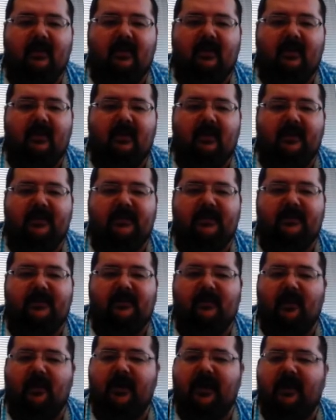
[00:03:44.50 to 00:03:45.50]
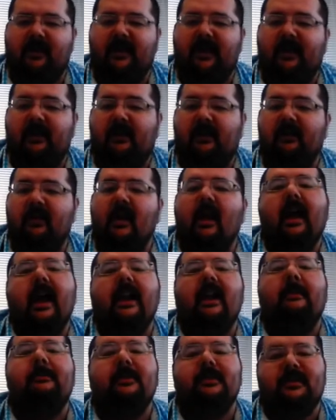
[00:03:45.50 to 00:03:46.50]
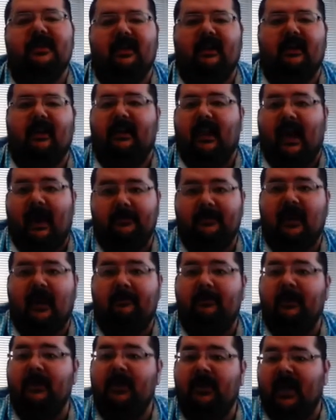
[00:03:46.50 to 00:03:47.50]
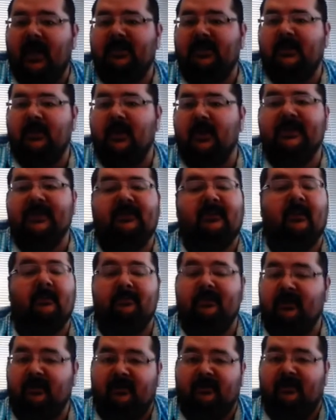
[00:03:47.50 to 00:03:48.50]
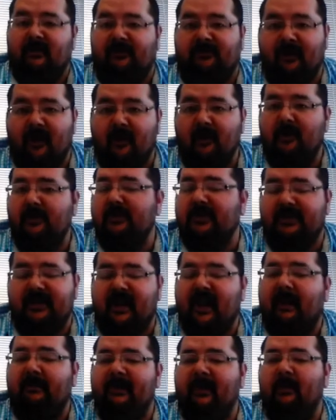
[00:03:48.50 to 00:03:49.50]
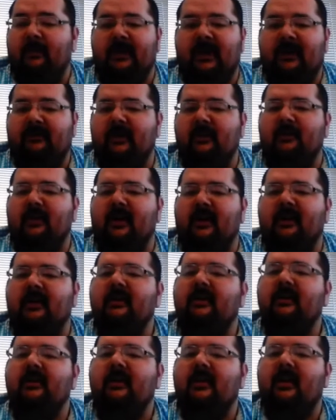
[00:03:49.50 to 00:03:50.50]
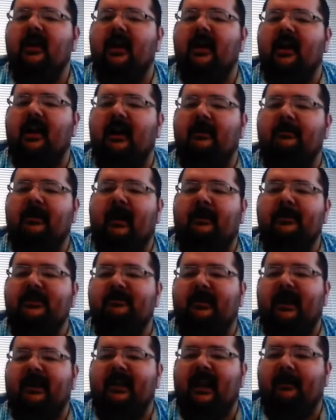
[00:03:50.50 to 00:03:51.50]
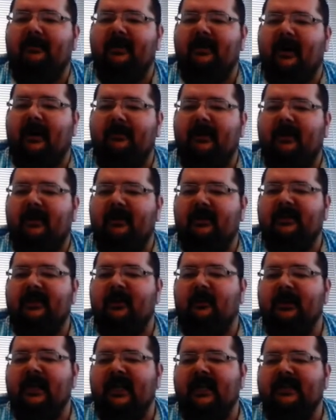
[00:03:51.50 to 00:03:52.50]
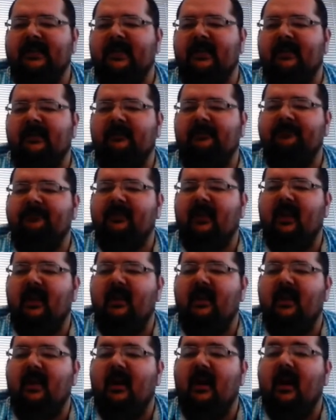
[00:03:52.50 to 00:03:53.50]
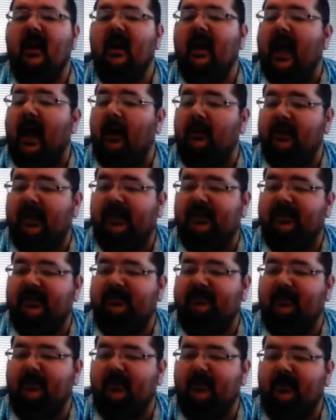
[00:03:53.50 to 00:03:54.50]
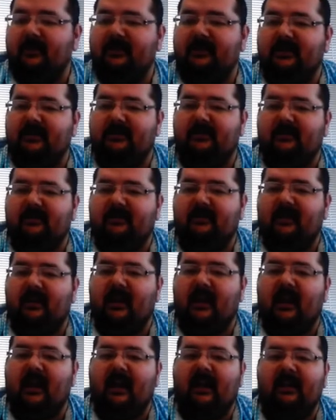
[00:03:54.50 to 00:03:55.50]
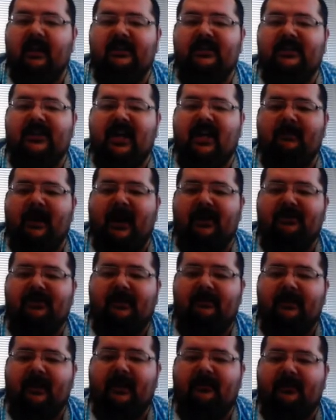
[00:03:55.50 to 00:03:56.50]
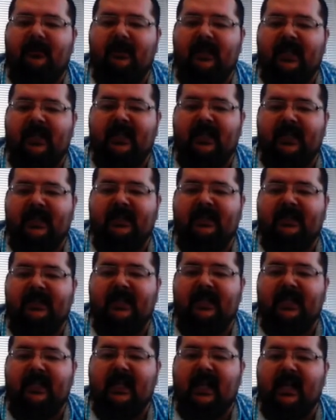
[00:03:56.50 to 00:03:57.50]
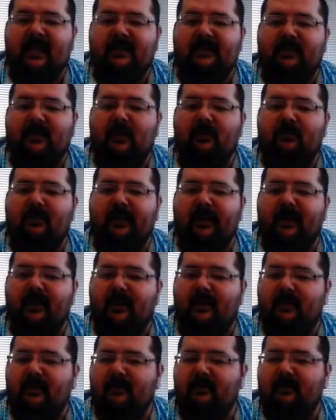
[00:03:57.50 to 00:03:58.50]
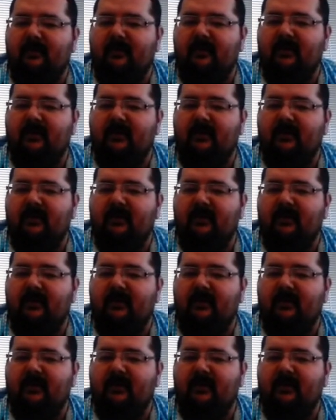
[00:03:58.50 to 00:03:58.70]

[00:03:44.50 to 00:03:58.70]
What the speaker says: Let's scroll down here. And I'm using a laptop, but you can actually do this from your phone, your tablet, whatever you want. But I'm using my laptop here. It's a little bit easier. Outlander Sport. Let's check my trim level. It is an ES 2.0.